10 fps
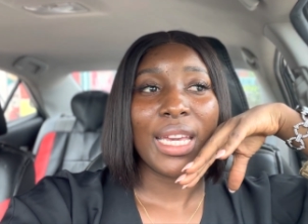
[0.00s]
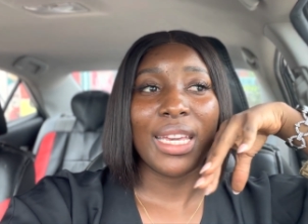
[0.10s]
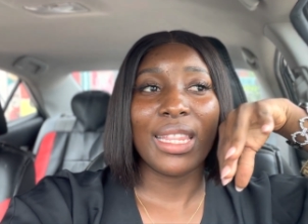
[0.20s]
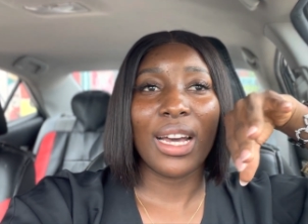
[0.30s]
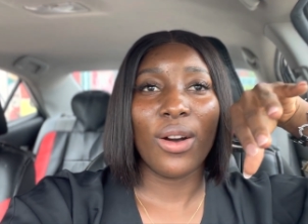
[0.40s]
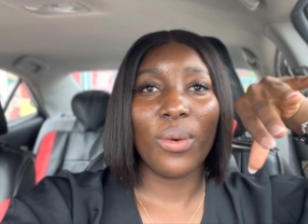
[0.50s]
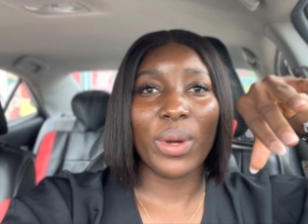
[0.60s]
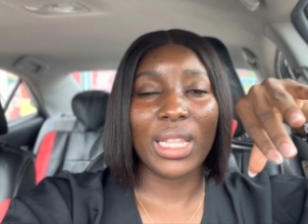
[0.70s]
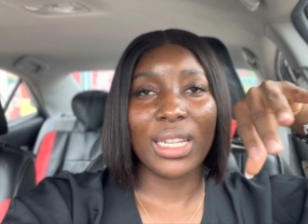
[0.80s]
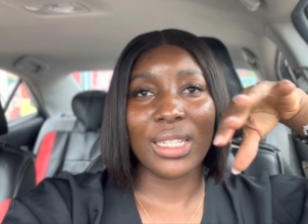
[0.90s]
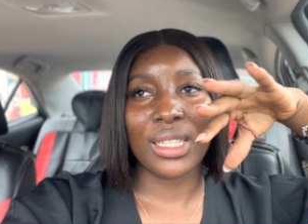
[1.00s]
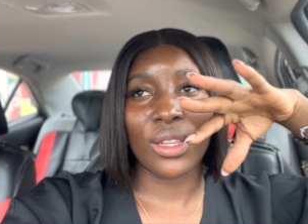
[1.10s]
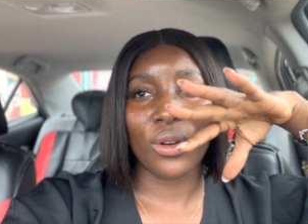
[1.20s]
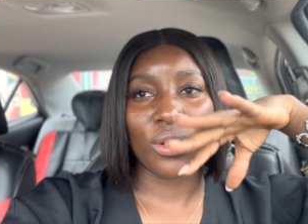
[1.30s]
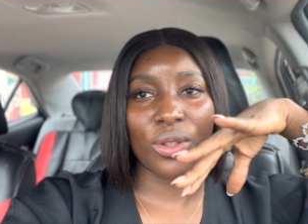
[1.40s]
either on
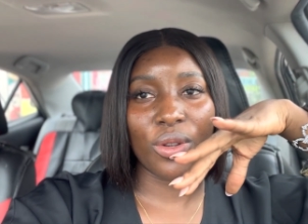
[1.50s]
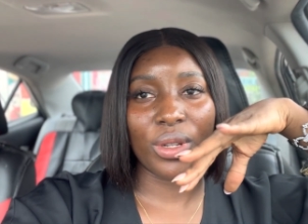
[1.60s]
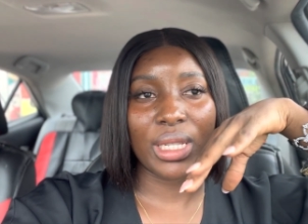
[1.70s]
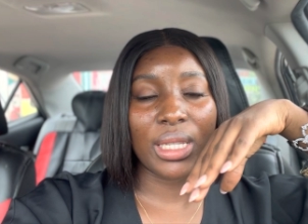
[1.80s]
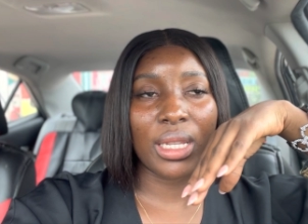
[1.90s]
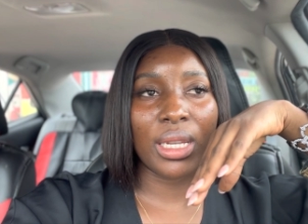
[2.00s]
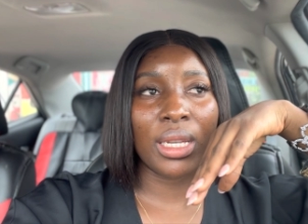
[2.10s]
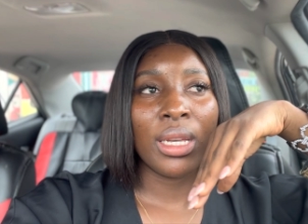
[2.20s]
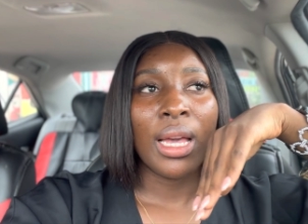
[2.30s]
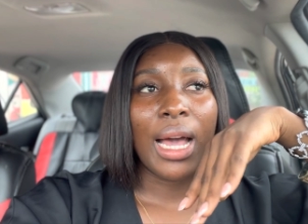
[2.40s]
wednesday or thursday